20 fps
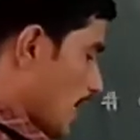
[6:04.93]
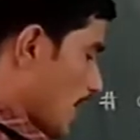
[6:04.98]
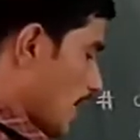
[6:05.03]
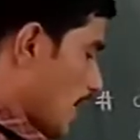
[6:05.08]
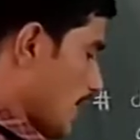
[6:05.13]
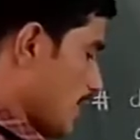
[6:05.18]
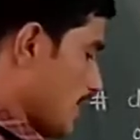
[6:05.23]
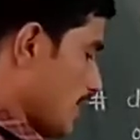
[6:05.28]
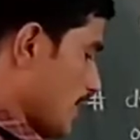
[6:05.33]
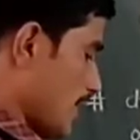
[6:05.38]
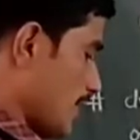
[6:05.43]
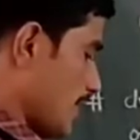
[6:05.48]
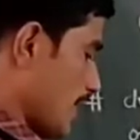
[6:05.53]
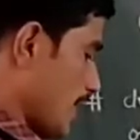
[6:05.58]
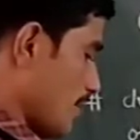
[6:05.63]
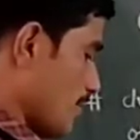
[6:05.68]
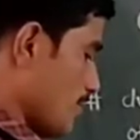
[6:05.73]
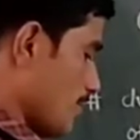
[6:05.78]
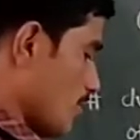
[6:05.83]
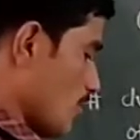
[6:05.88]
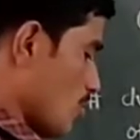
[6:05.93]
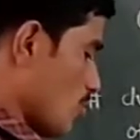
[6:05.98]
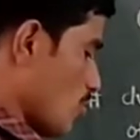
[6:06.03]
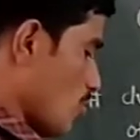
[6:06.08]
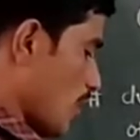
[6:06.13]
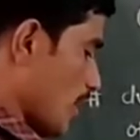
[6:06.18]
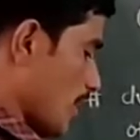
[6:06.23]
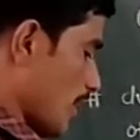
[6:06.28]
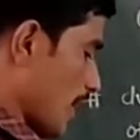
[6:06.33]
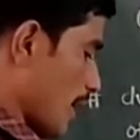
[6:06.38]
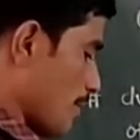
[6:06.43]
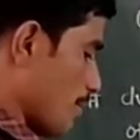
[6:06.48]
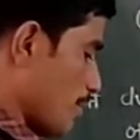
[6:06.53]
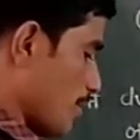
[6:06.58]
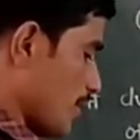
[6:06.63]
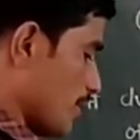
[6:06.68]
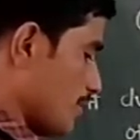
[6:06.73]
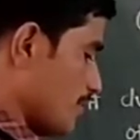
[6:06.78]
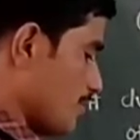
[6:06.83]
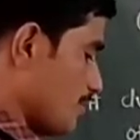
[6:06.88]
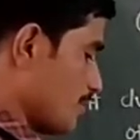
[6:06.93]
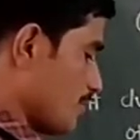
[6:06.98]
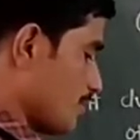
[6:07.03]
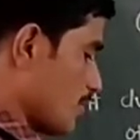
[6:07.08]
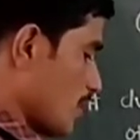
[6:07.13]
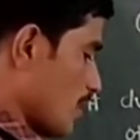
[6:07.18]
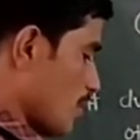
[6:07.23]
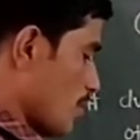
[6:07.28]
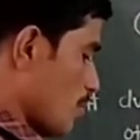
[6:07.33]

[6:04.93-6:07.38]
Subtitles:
At that time, what happened?